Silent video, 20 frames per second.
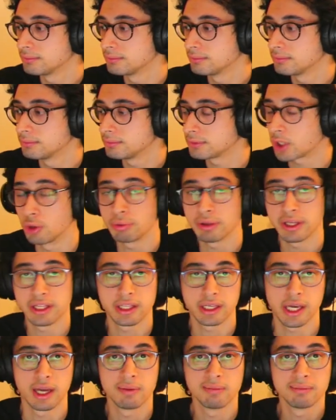go play the
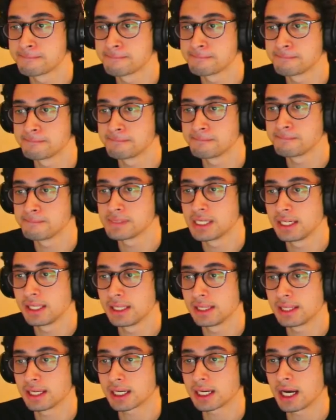game.
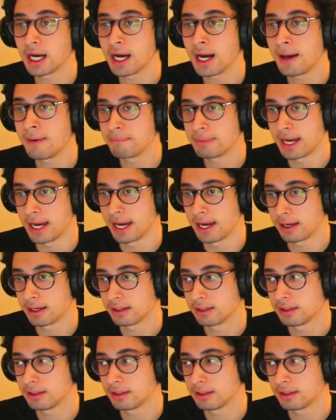The combat.